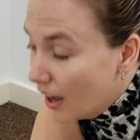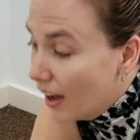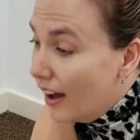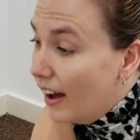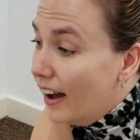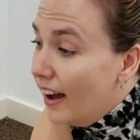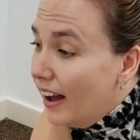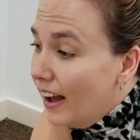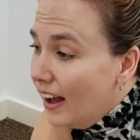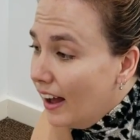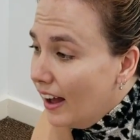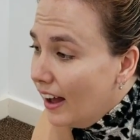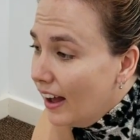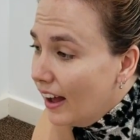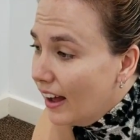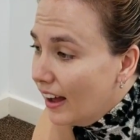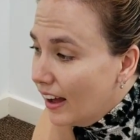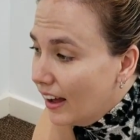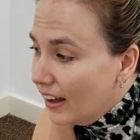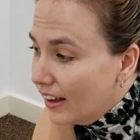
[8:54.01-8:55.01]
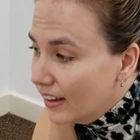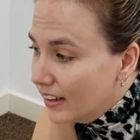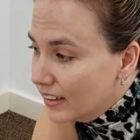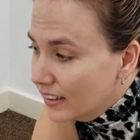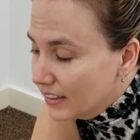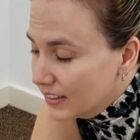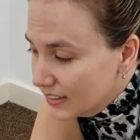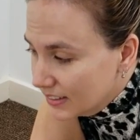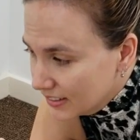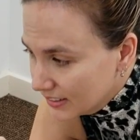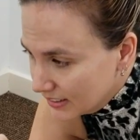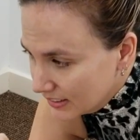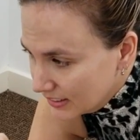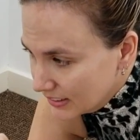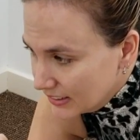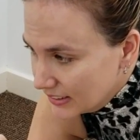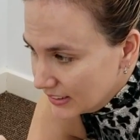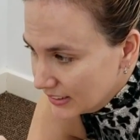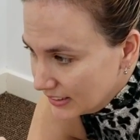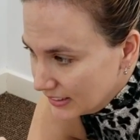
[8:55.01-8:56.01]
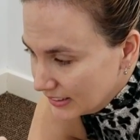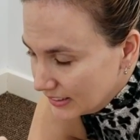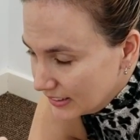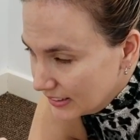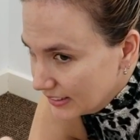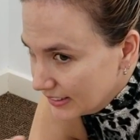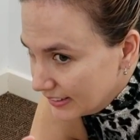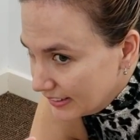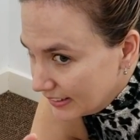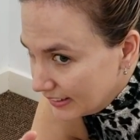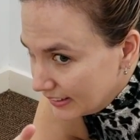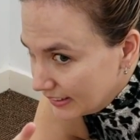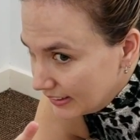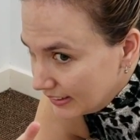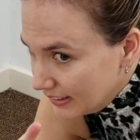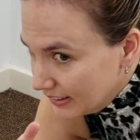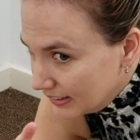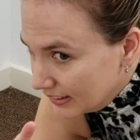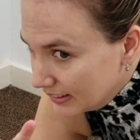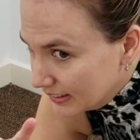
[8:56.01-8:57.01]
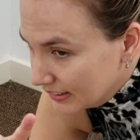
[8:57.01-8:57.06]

Ah. It's right in there. See?